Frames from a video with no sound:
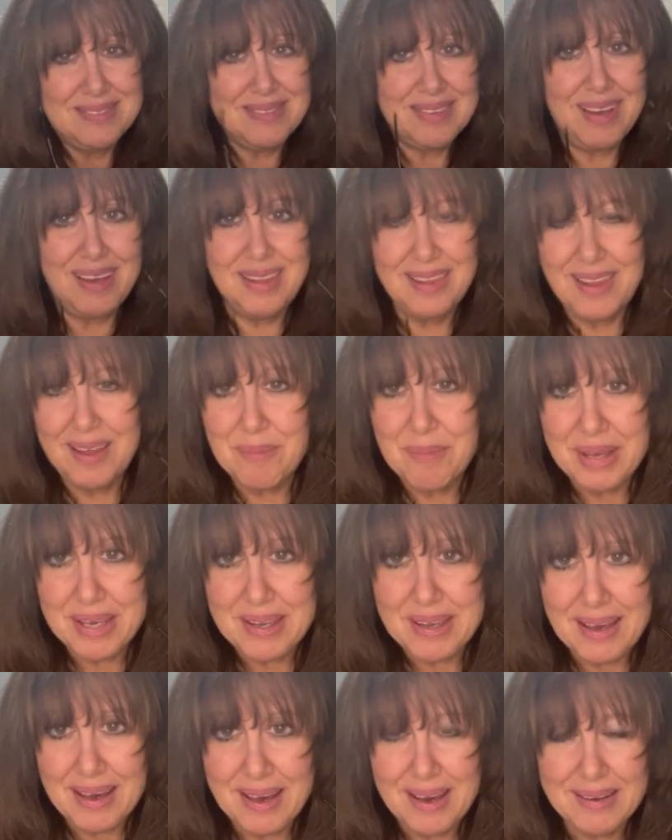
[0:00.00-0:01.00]
I let my
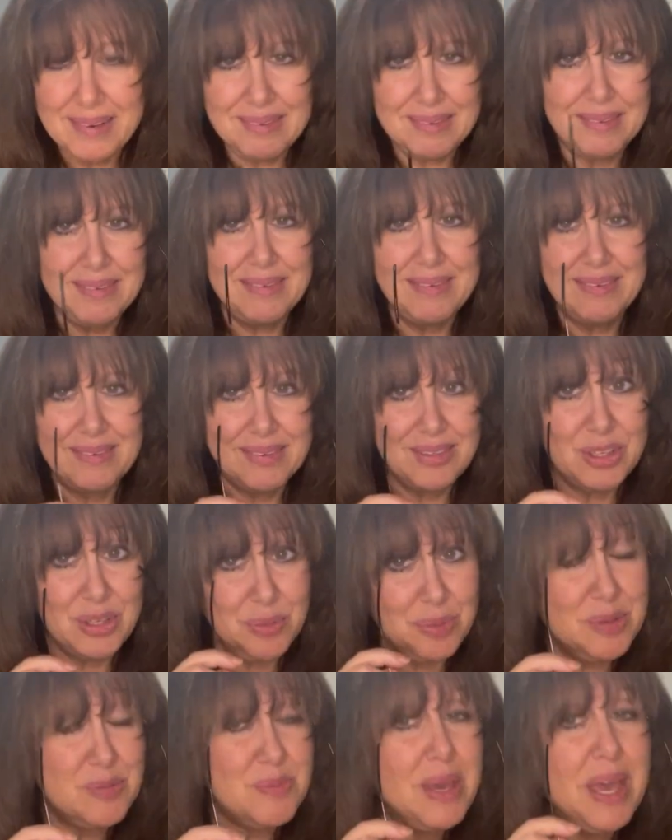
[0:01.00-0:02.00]
cat in. She
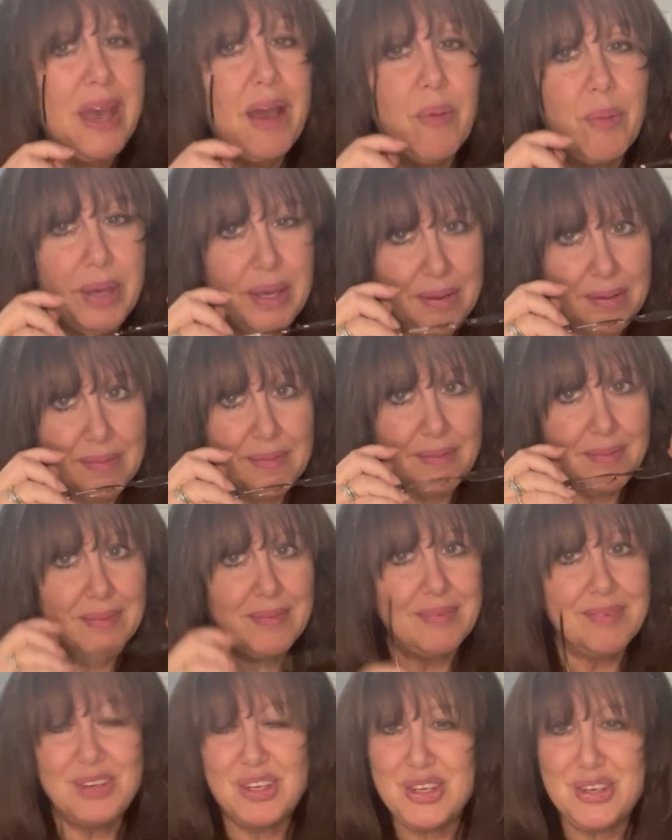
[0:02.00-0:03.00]
was meowing.
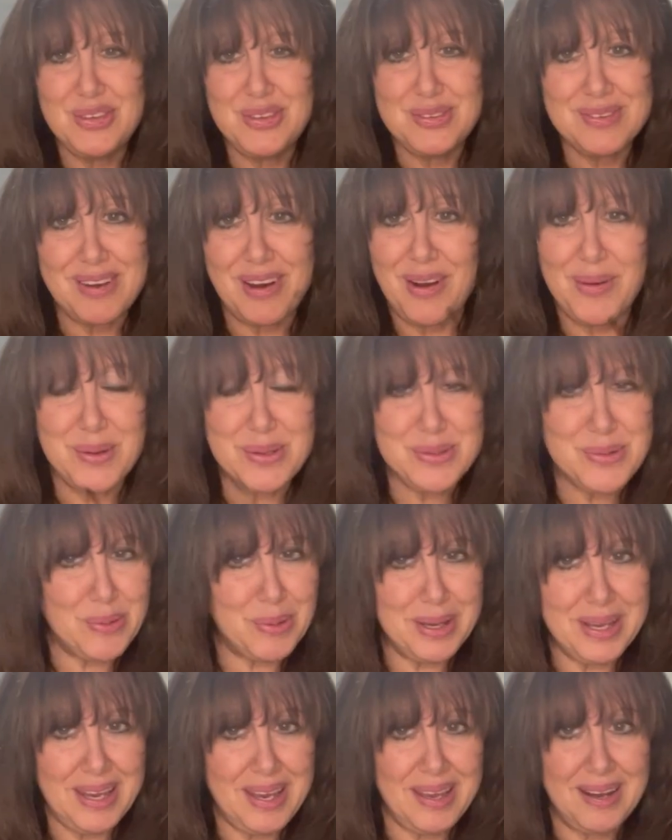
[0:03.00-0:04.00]
She's always
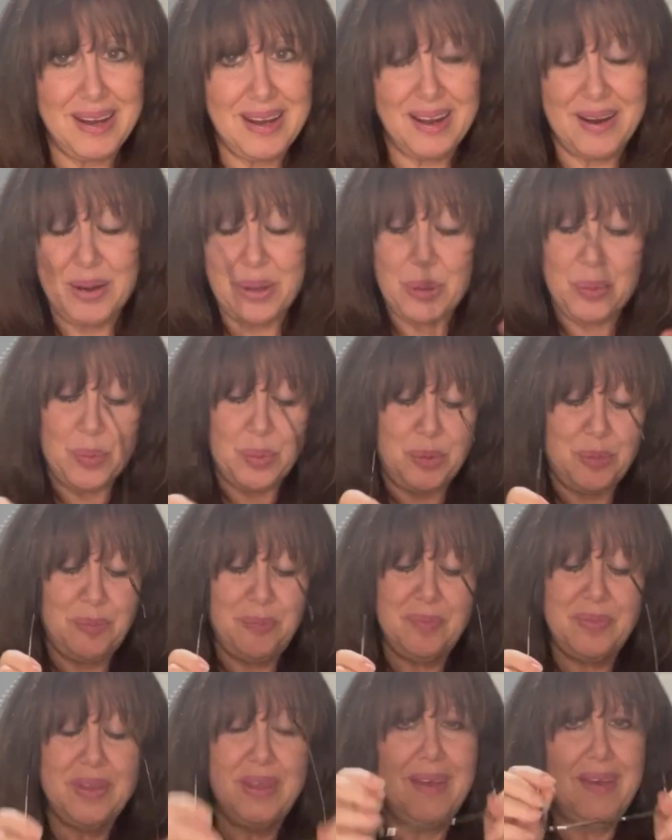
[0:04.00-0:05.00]
going in and out of the room.